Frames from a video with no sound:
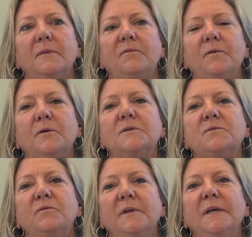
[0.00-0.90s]

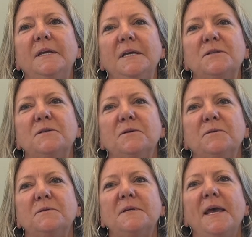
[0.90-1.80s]
folks really need
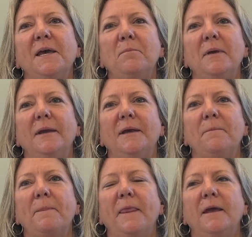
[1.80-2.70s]
to take a minute
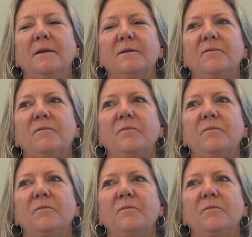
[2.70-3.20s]
and